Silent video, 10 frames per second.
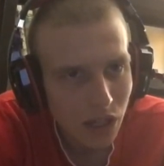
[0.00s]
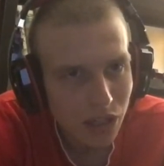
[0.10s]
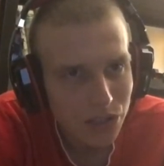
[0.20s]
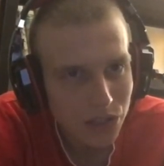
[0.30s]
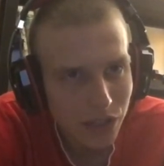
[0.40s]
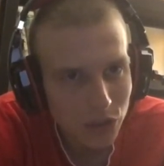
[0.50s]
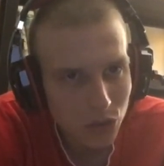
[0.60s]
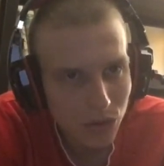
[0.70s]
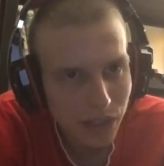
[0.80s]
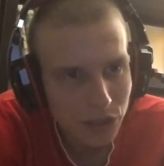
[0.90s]

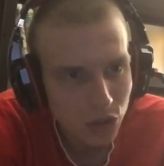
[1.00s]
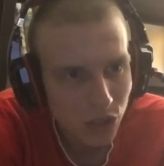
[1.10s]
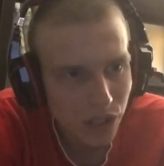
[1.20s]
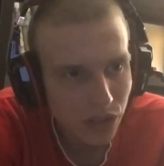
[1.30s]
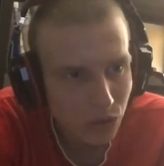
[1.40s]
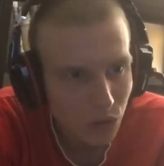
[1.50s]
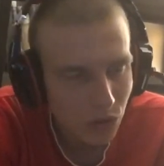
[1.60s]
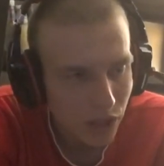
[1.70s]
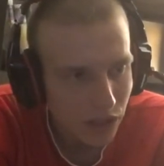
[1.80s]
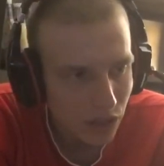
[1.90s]
Central, that's tricky too.
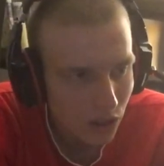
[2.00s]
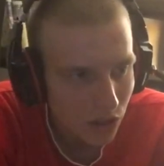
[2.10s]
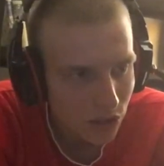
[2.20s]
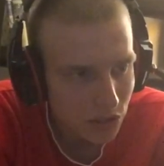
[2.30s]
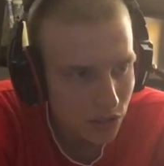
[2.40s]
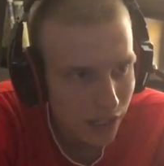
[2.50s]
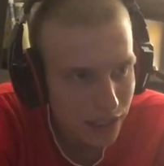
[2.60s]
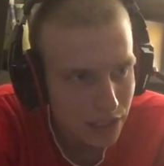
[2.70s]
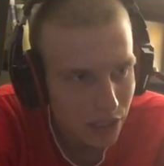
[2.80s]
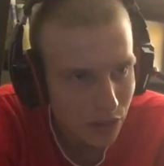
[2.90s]
You had the Cardinals
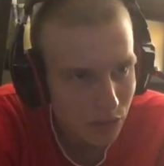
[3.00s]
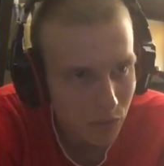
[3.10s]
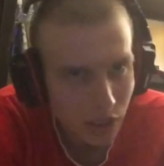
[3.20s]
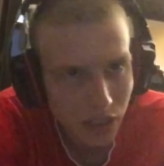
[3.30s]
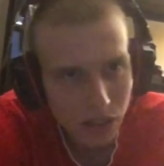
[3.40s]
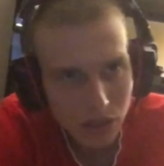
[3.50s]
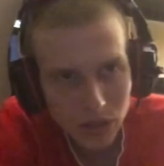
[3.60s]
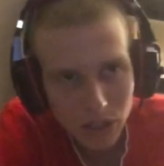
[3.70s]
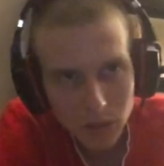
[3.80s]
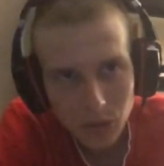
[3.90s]
last year. You
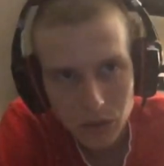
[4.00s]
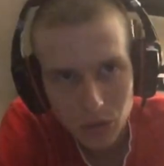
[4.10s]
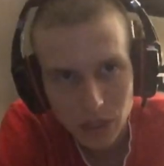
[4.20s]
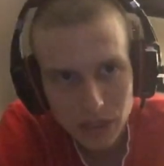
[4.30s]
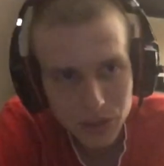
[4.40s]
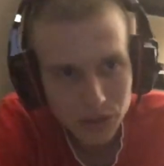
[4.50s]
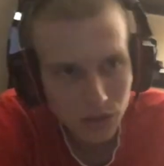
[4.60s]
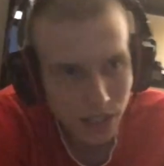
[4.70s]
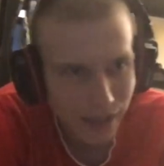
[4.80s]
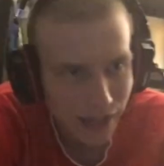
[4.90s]
think about what the Reds are
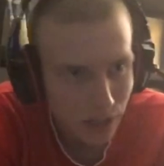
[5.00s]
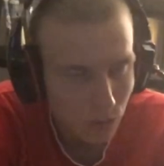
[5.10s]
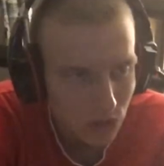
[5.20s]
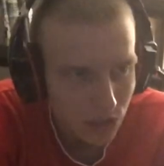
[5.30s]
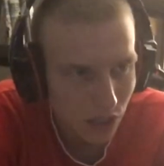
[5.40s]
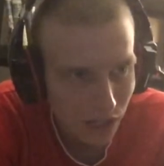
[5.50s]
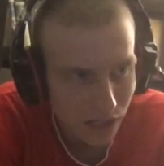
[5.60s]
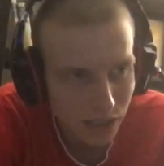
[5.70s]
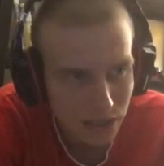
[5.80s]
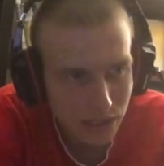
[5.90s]
doing. They add
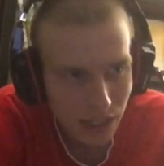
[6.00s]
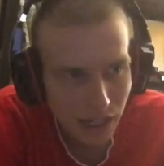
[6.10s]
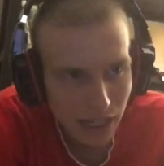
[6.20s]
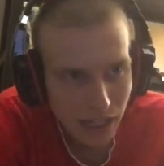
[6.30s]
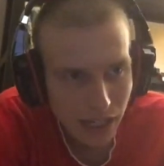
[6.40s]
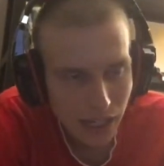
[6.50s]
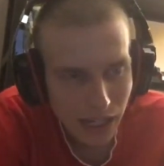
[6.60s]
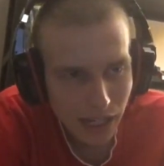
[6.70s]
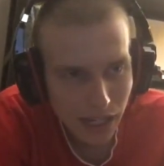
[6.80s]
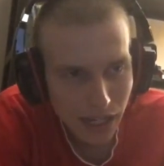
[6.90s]
Moustakas
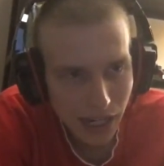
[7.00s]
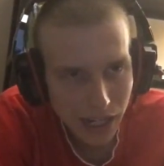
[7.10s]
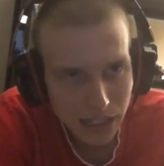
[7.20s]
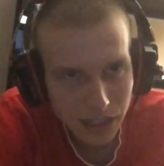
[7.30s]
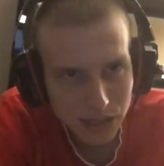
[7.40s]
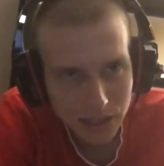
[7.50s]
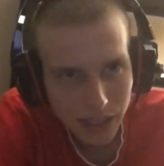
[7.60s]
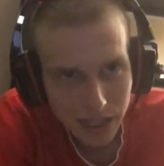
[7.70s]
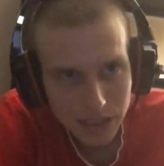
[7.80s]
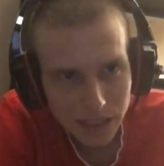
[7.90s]
and Nicholas
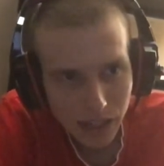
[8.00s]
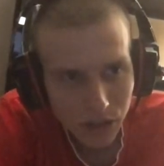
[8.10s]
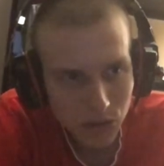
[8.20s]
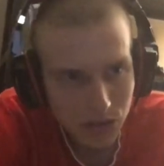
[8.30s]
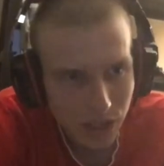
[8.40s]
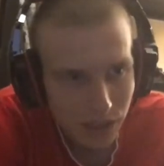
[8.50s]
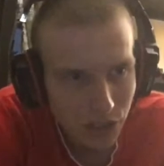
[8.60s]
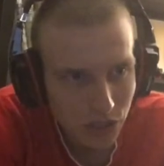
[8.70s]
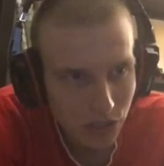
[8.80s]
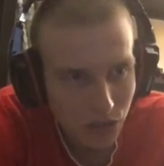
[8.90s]
Castellanos, in
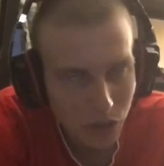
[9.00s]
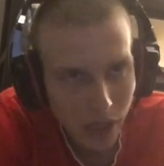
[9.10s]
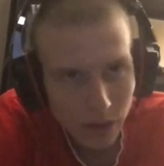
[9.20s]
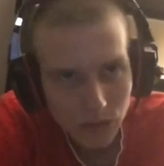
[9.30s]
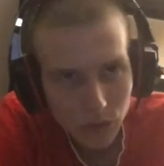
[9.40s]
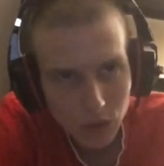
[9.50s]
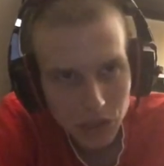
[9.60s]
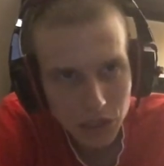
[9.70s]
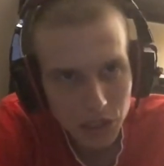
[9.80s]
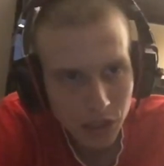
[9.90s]
addition to having a full
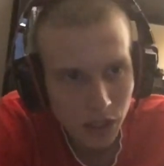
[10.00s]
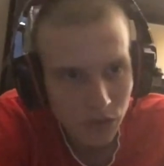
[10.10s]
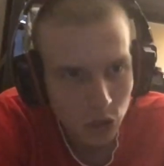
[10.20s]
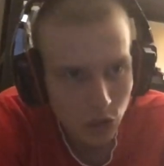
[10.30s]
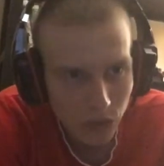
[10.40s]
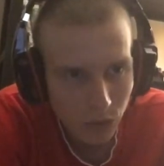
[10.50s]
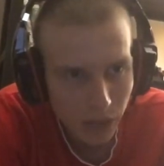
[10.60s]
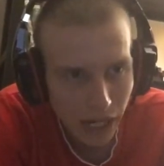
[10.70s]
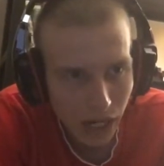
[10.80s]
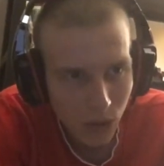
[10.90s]
season of Trevor
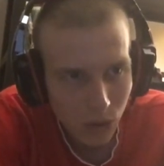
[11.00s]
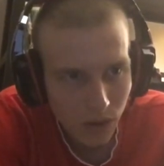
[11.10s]
Bauer.